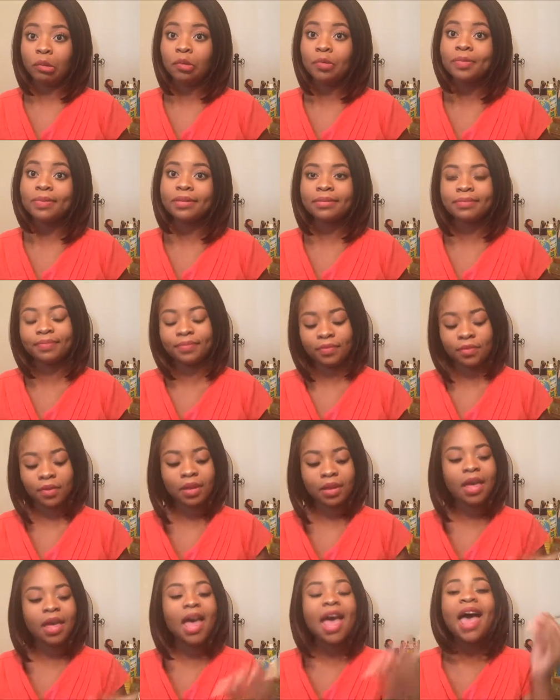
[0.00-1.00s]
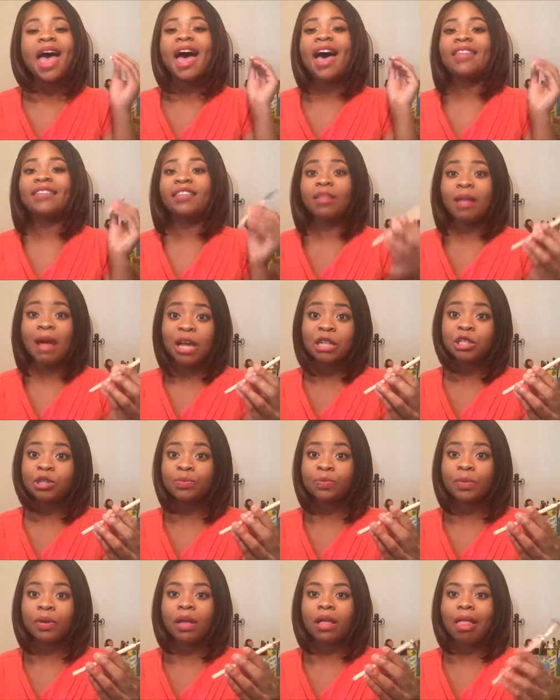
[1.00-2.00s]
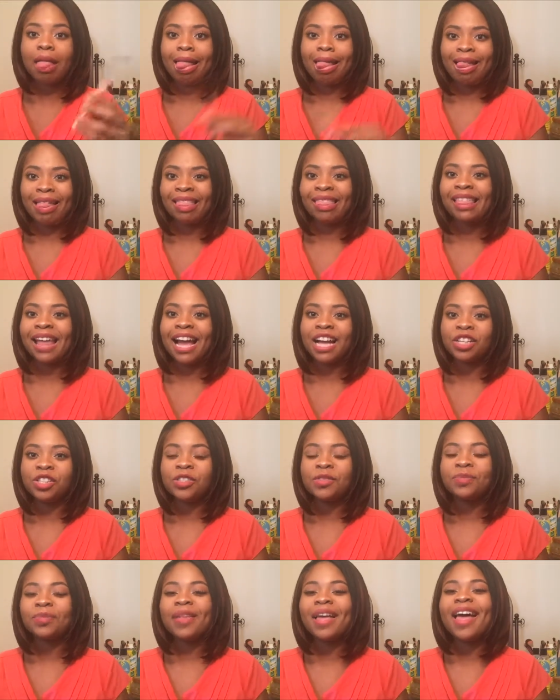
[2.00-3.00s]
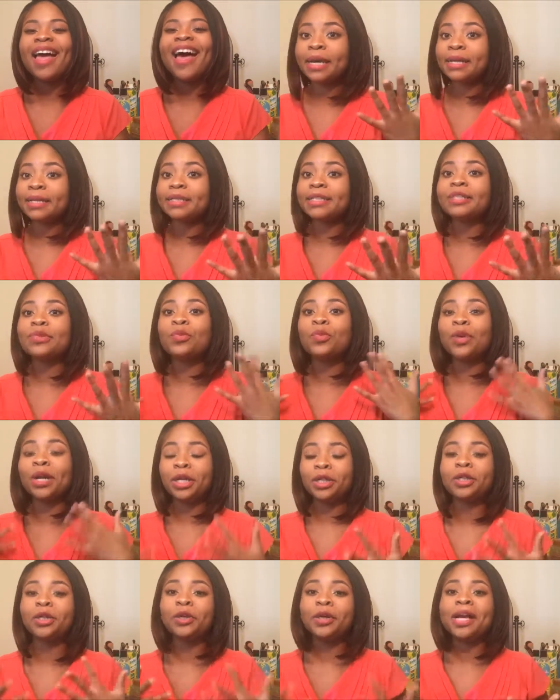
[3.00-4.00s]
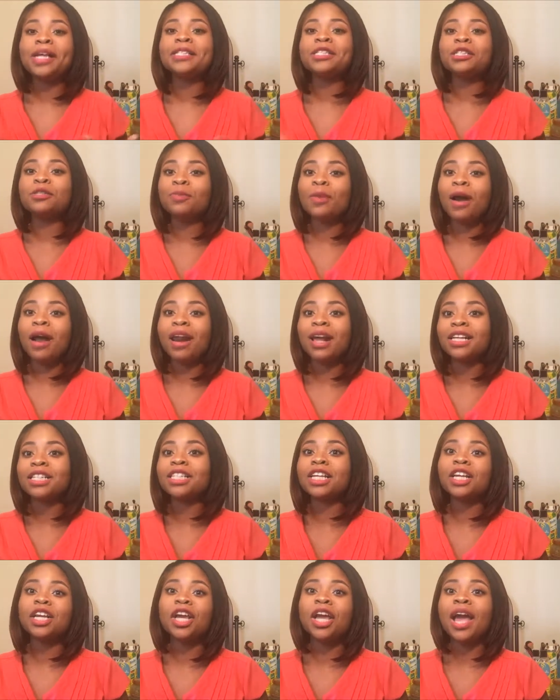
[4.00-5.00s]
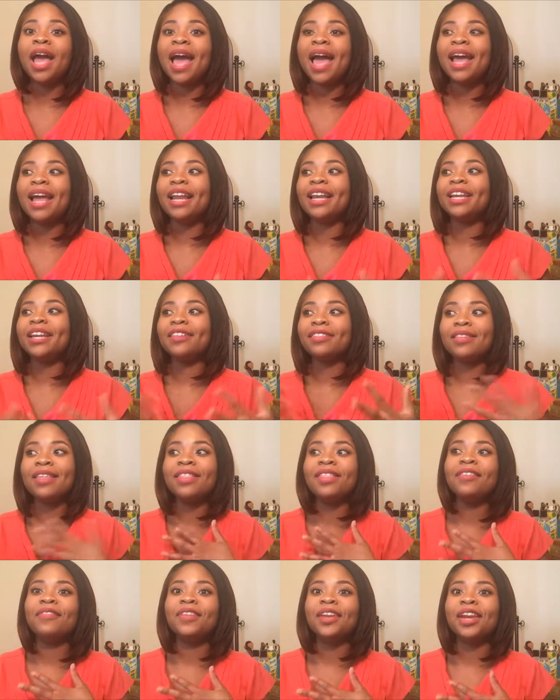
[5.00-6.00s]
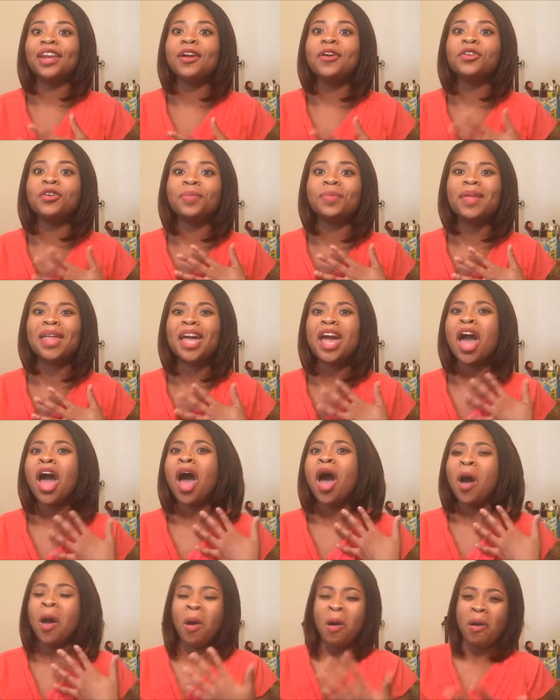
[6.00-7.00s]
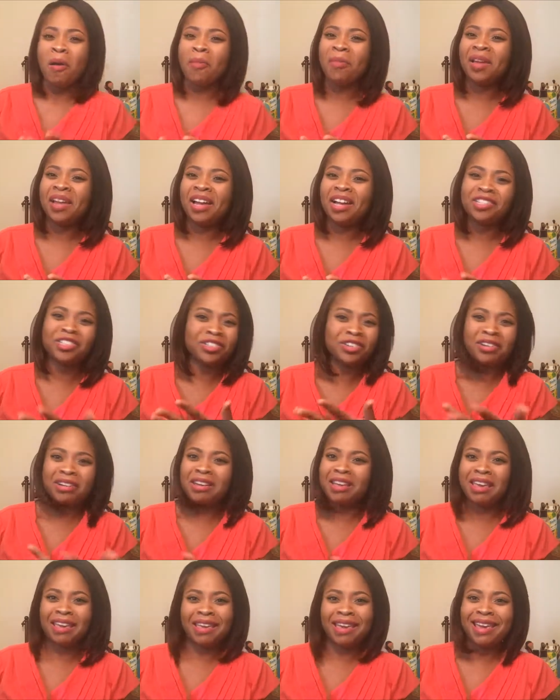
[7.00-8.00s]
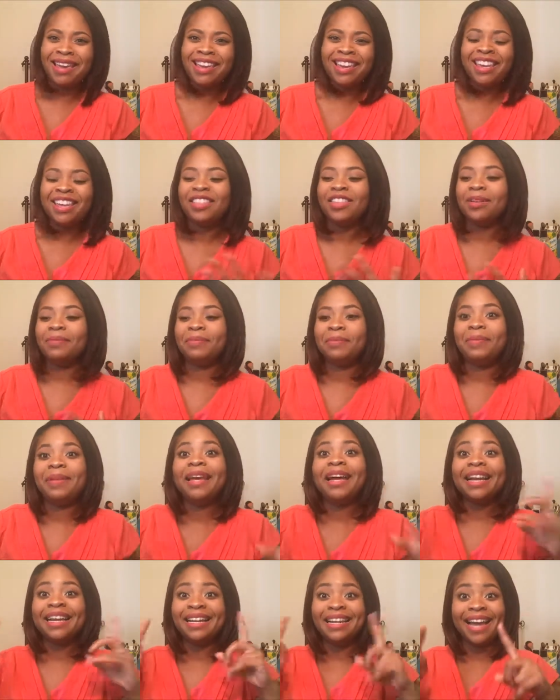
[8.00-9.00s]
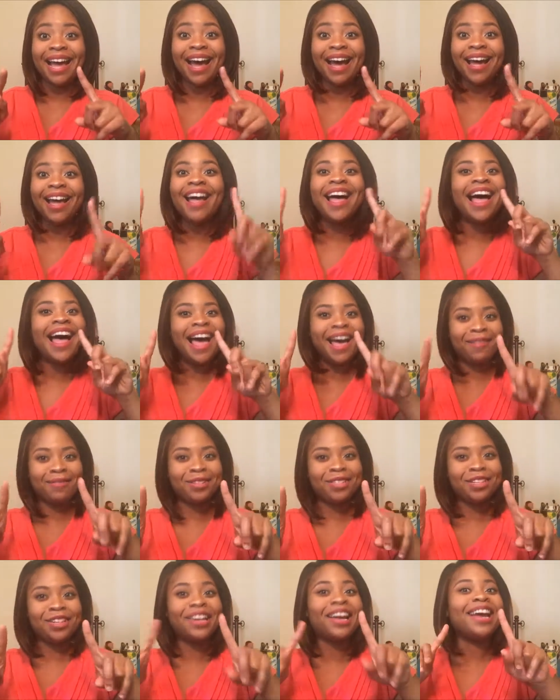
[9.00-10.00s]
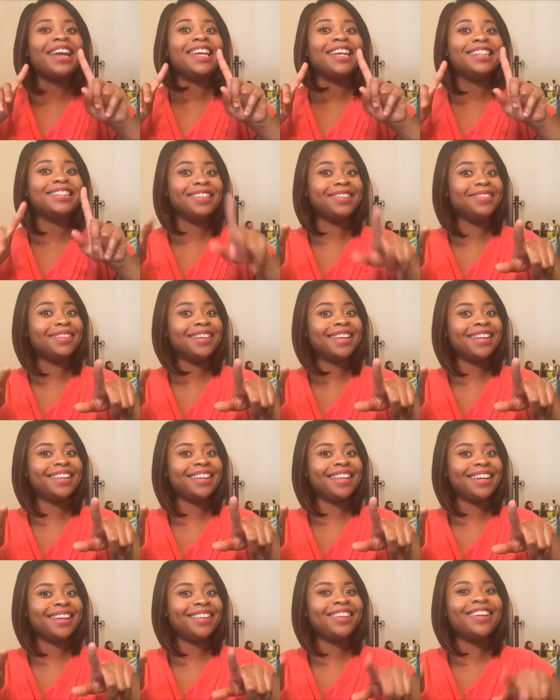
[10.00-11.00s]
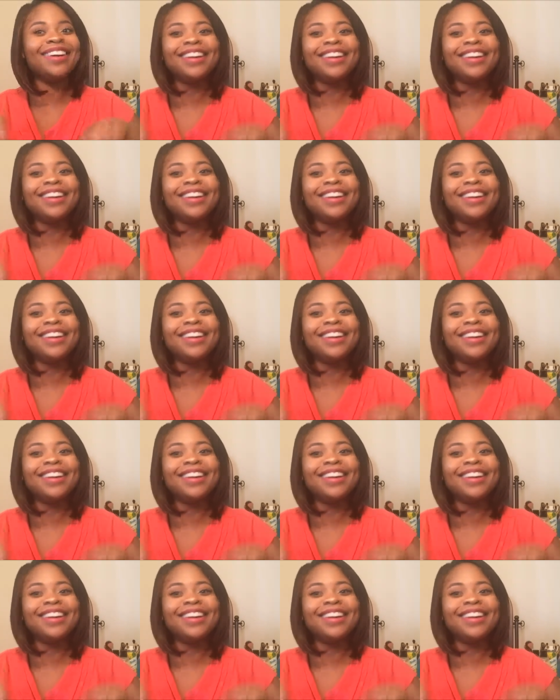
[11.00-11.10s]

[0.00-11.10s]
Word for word: Oops. And the last, eh, last, guys, when I show you guys these products and in the video, you'll be like, oh my gosh, you're gonna get cakey. And then I'm be like, nah, I'm gonna show you how you don't get there.